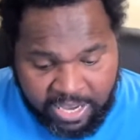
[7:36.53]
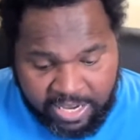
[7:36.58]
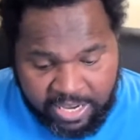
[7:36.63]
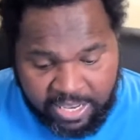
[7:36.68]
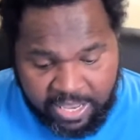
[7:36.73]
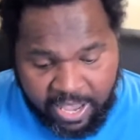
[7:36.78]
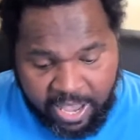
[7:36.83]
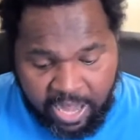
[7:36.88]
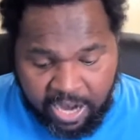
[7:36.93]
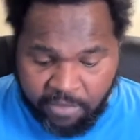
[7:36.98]

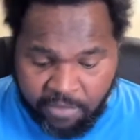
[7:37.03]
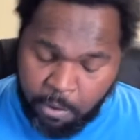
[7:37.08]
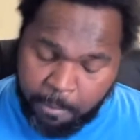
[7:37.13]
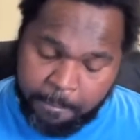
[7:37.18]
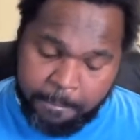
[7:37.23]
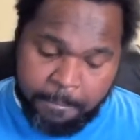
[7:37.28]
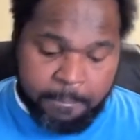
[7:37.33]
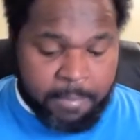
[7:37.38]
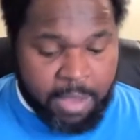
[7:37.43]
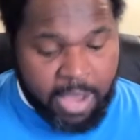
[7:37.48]
eating out
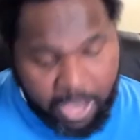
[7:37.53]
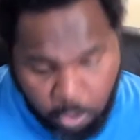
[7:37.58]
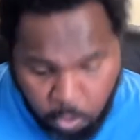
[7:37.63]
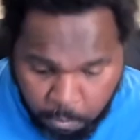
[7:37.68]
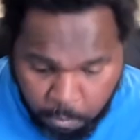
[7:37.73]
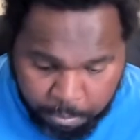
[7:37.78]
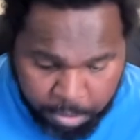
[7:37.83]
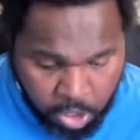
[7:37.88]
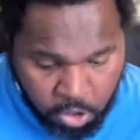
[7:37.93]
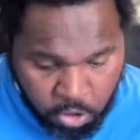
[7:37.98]
of a
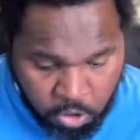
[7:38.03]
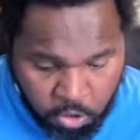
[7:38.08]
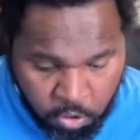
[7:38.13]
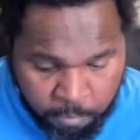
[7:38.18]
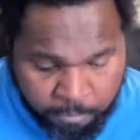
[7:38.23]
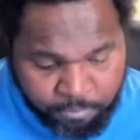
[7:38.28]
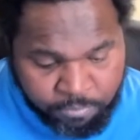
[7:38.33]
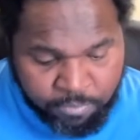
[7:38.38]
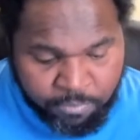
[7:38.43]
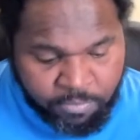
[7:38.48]
metal
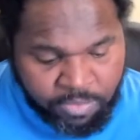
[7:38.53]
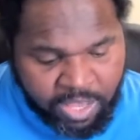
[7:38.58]
bowl.